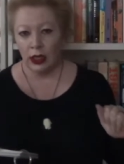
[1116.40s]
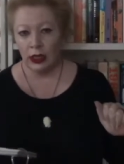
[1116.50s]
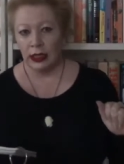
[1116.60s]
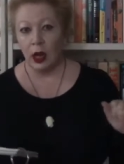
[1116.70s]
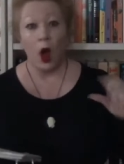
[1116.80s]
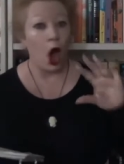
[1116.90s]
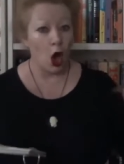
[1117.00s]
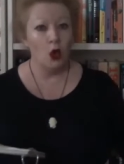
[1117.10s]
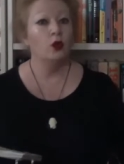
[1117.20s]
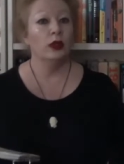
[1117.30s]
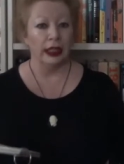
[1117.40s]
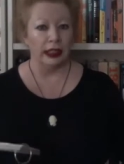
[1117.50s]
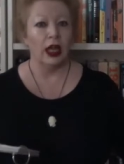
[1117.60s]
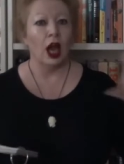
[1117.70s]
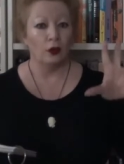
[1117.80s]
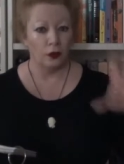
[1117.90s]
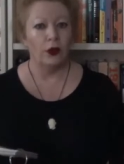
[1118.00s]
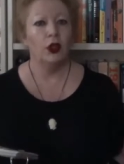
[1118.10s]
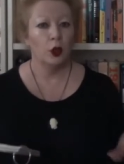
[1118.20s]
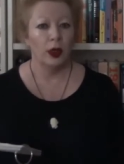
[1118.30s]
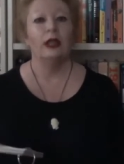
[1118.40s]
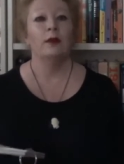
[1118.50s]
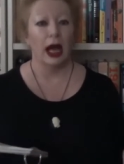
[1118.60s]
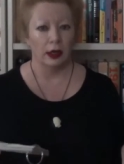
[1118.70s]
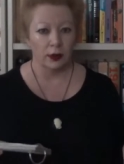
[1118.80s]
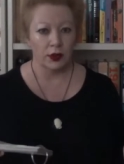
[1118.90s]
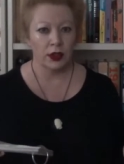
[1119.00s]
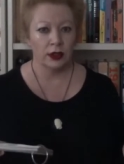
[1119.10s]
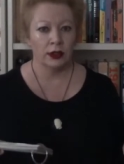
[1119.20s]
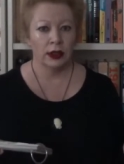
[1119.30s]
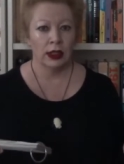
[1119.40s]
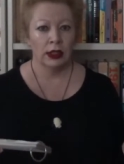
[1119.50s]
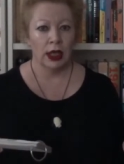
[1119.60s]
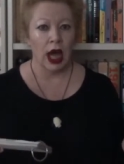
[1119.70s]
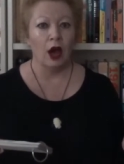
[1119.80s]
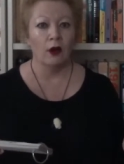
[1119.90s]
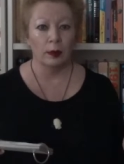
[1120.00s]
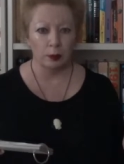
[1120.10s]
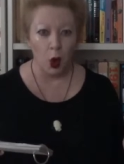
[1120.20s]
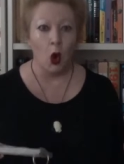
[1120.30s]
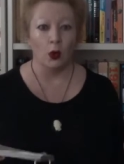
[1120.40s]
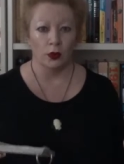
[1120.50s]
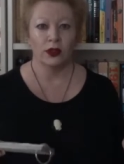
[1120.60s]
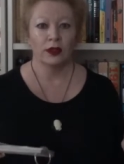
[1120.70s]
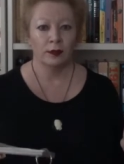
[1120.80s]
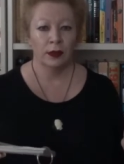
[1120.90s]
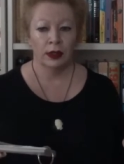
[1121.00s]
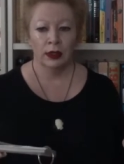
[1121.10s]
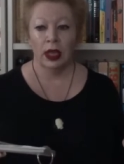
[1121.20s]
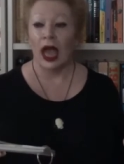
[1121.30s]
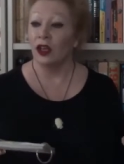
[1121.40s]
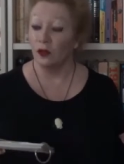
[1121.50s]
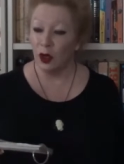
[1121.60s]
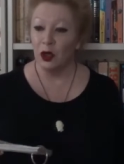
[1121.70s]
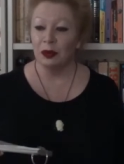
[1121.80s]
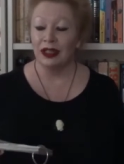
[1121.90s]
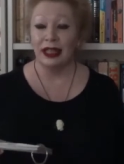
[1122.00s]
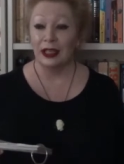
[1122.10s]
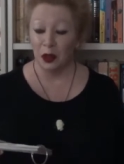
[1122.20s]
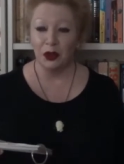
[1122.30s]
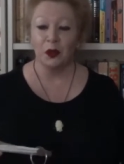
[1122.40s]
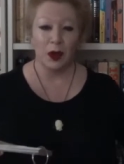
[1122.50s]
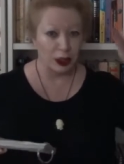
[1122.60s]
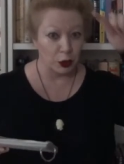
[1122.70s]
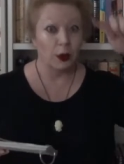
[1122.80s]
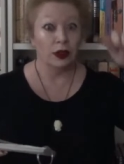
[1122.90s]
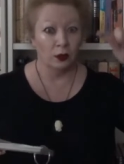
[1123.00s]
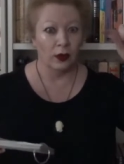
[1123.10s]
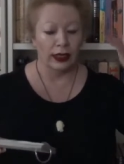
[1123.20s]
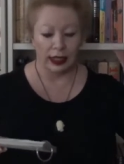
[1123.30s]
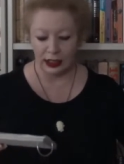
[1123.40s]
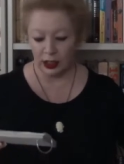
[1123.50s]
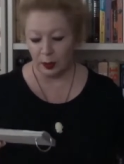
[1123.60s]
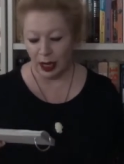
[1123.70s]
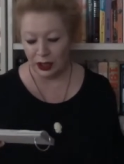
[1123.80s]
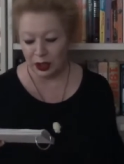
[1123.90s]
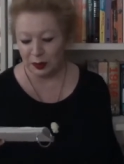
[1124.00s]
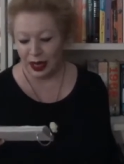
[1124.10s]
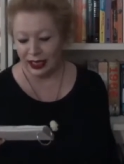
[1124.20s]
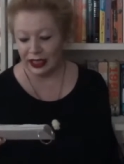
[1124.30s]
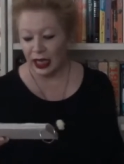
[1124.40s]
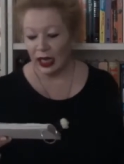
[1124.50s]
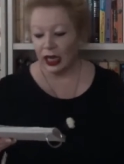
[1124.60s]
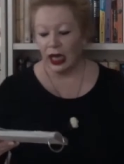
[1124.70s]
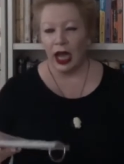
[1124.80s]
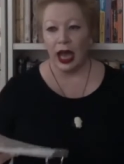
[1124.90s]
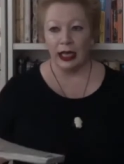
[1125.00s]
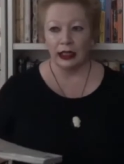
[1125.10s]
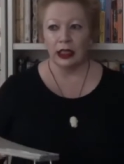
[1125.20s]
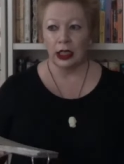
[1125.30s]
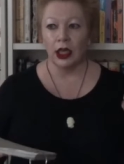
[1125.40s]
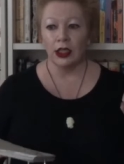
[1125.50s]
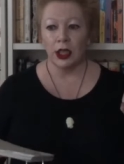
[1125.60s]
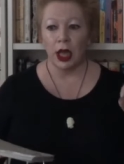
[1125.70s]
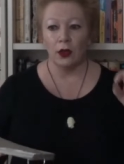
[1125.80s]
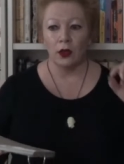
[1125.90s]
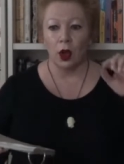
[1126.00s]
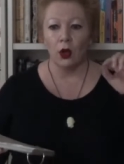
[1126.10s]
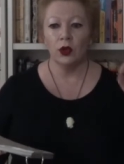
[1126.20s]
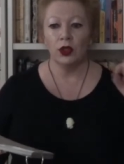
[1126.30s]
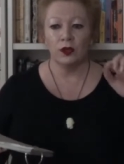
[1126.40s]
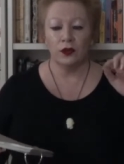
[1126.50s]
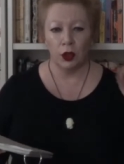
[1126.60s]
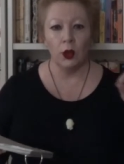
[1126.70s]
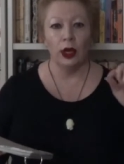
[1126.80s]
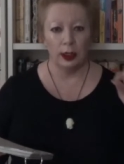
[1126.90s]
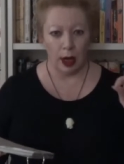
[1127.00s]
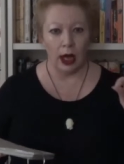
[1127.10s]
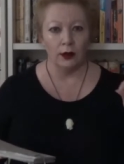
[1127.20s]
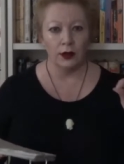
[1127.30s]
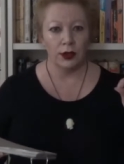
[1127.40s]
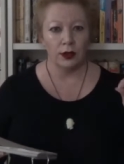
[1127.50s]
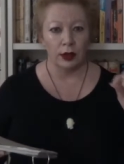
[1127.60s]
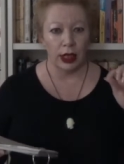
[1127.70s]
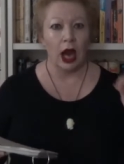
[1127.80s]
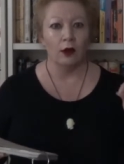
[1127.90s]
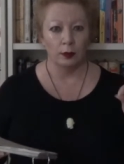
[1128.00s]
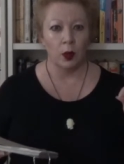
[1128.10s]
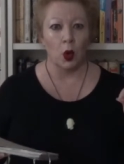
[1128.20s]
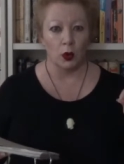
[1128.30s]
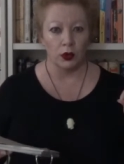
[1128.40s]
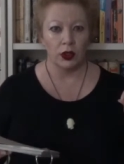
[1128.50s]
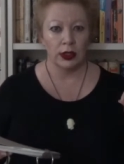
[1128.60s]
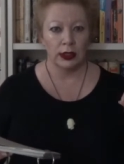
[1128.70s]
Now, only a few emails are important, and invariably they're not the ones with the red exclamation mark. And can I say, those few emails that are important